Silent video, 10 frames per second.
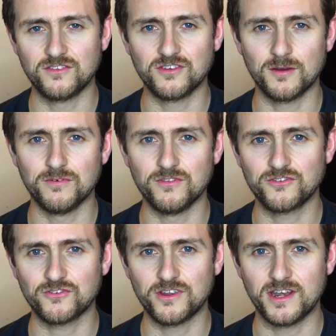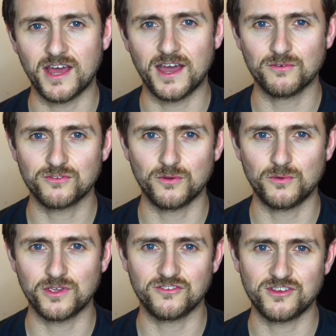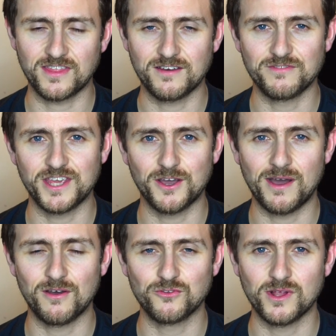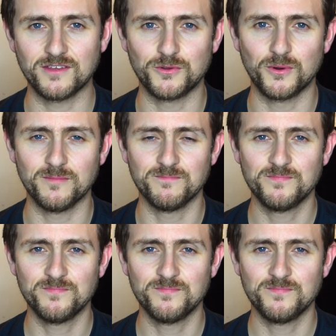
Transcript: top of the screen now, so you can check that video out as well if you want.